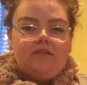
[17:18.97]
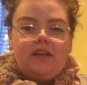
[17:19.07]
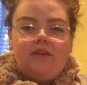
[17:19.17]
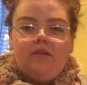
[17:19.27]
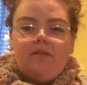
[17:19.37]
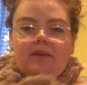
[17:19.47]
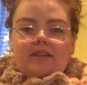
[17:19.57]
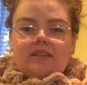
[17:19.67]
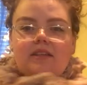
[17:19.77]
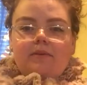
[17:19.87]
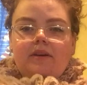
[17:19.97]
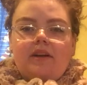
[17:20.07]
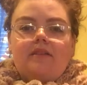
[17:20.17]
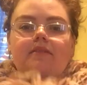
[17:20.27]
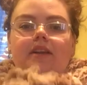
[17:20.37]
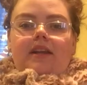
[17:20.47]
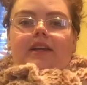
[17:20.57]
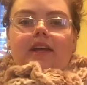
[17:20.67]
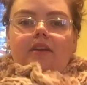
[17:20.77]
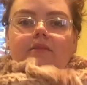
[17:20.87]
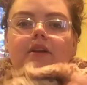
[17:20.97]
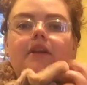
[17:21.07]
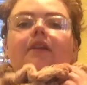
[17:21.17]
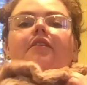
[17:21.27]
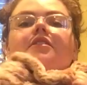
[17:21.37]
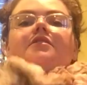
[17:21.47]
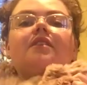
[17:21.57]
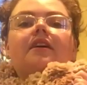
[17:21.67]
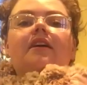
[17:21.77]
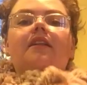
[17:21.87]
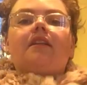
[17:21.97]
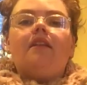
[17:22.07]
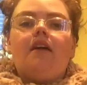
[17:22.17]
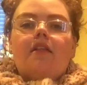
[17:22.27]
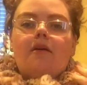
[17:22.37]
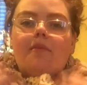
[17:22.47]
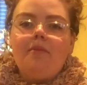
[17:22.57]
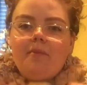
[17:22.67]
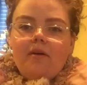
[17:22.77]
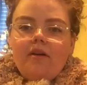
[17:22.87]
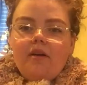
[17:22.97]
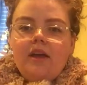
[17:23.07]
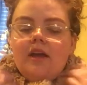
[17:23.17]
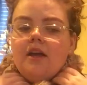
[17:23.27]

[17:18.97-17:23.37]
So, like, you can basically wear it infinity, and you wouldn't know. You just tuck in the upper part.